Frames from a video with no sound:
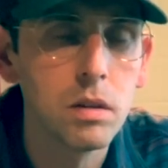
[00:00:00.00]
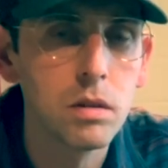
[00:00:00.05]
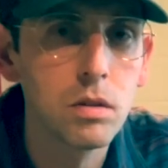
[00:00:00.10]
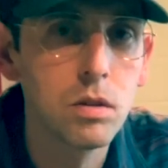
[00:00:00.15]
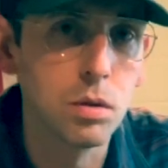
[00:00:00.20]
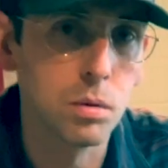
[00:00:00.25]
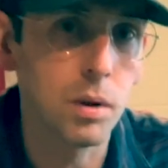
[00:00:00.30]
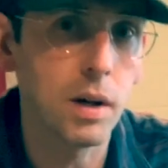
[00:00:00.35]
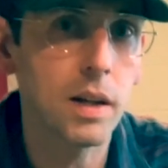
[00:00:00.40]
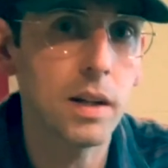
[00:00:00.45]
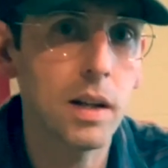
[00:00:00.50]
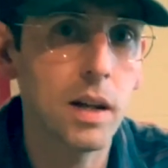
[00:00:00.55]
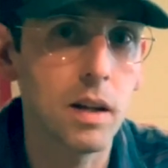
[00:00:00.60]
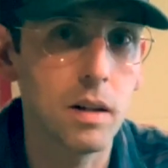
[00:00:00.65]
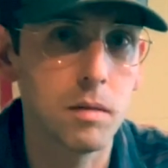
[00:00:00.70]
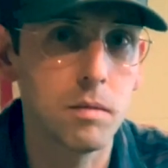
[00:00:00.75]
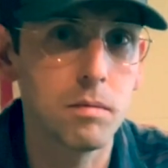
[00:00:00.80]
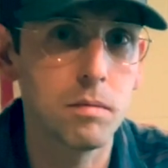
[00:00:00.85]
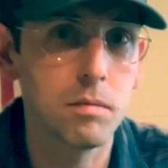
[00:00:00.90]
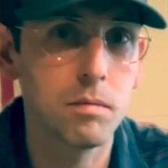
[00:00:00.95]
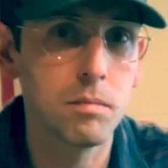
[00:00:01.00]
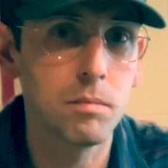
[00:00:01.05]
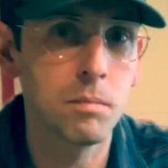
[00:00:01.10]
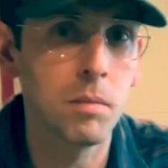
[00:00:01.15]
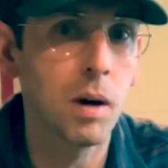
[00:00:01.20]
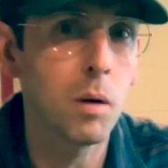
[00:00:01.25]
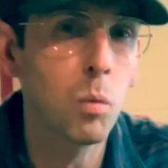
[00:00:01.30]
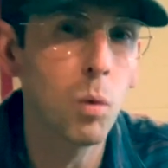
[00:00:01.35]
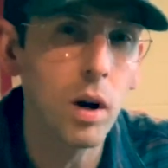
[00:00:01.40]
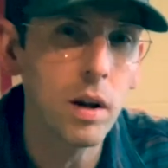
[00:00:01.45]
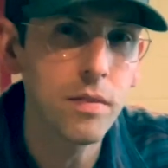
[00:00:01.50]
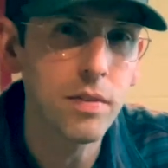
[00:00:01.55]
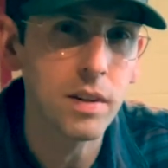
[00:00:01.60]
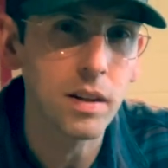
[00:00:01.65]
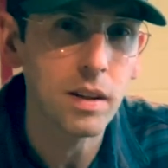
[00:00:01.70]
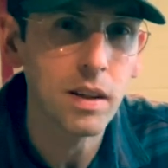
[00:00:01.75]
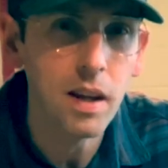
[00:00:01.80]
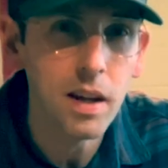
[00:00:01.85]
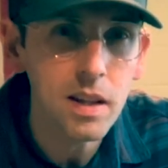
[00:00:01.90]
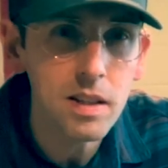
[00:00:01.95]
Do I get my wife
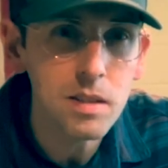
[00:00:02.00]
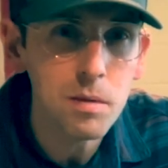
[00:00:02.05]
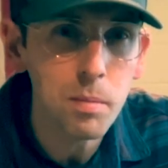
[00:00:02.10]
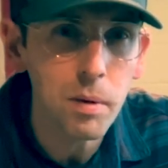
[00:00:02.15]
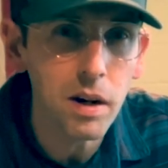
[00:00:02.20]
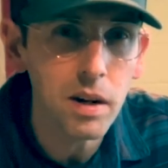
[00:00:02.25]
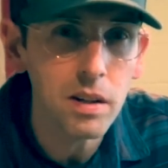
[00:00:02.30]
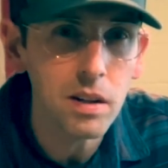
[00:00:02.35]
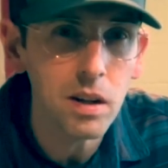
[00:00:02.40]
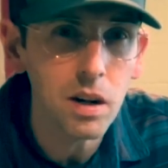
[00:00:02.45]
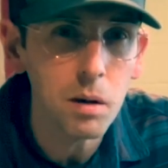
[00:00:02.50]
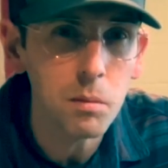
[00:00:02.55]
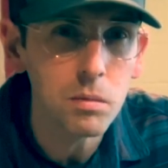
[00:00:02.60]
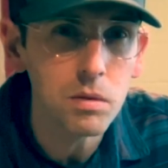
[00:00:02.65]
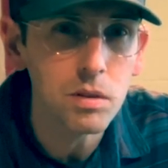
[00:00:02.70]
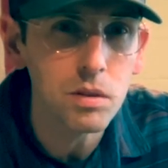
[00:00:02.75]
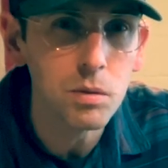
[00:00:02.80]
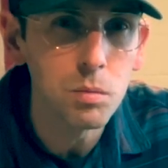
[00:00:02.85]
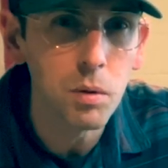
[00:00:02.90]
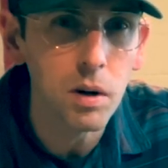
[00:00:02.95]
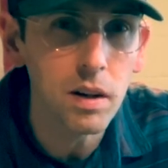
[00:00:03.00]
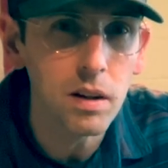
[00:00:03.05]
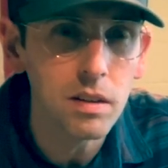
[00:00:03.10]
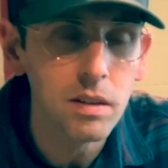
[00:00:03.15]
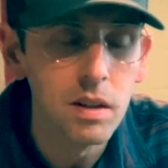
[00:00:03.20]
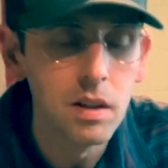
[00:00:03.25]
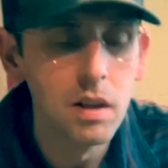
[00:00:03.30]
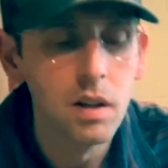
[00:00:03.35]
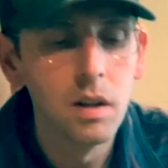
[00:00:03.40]
and kids body armor as well?